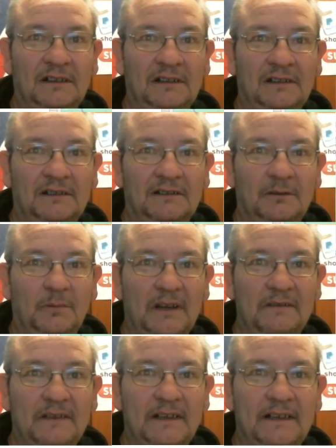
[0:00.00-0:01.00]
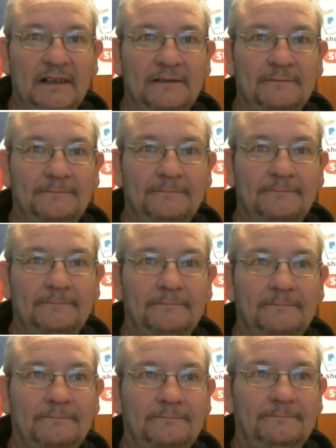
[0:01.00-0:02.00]
About there.
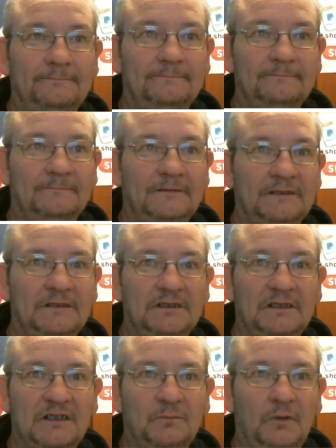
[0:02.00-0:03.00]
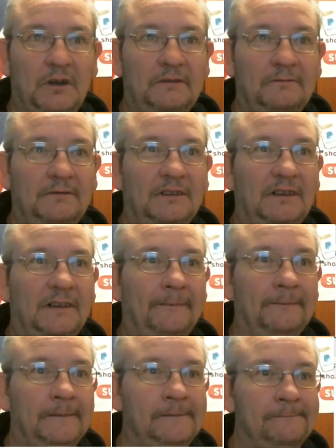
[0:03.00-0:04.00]
Right, so that's one.
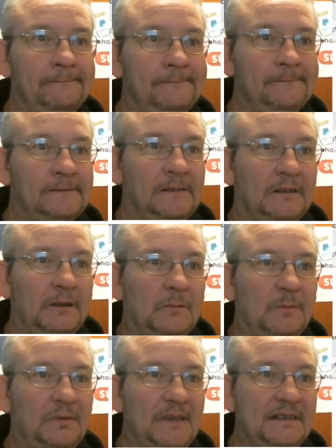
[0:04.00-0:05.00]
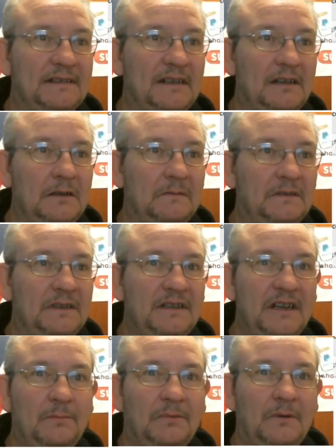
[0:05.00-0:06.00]
And we place it over the
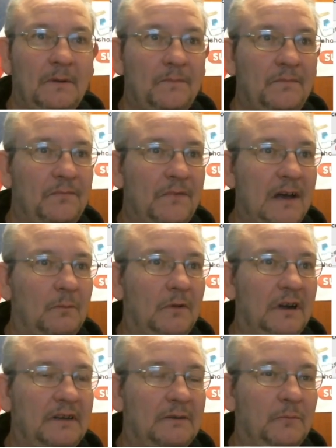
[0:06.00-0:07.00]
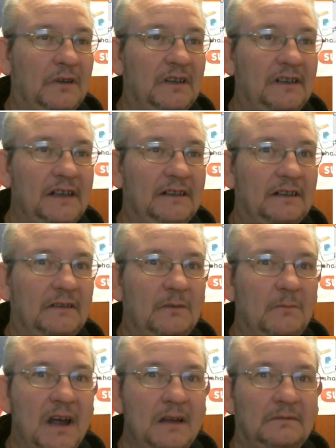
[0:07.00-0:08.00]
tip of that one. We click the
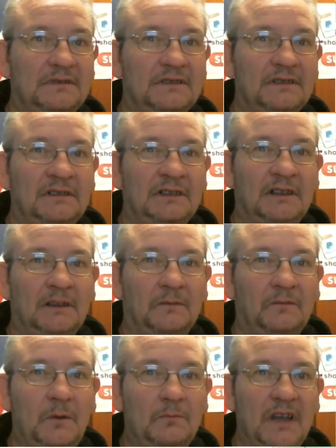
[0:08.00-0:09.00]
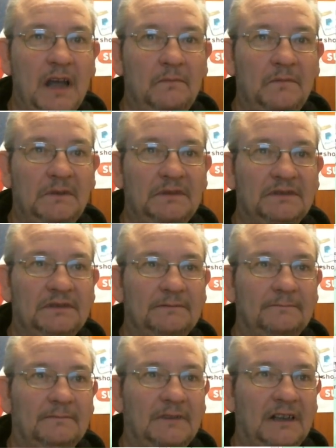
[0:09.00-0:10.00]
mouse from canvas
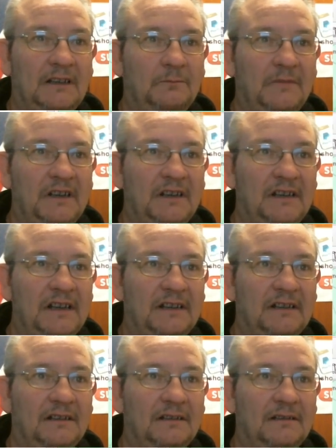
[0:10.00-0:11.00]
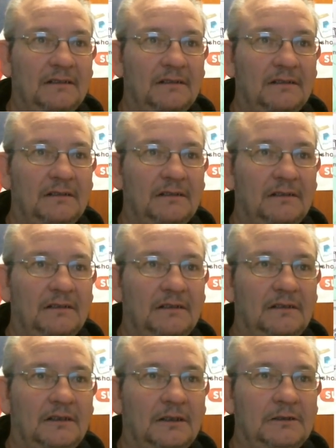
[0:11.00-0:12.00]
and we click
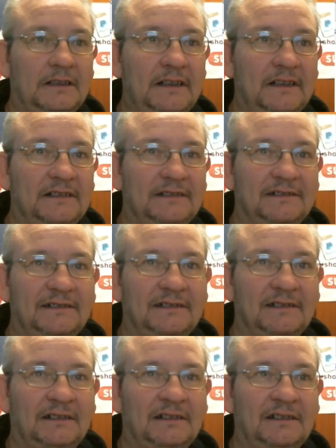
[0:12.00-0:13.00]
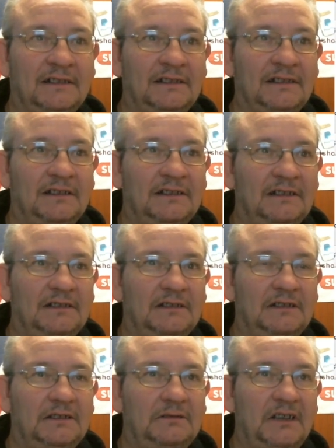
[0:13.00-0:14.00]
on there.
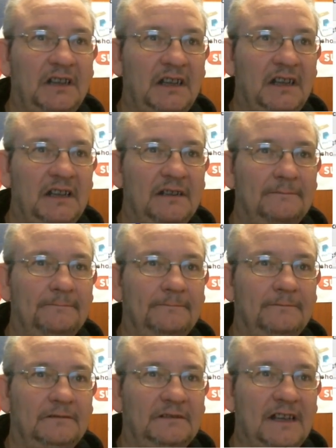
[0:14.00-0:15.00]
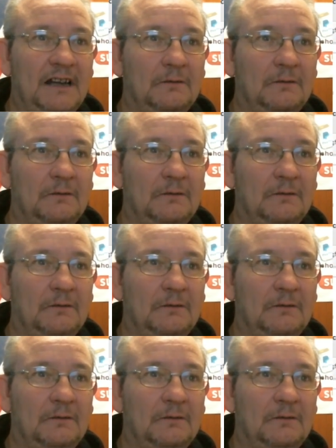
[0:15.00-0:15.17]
Okay. Now,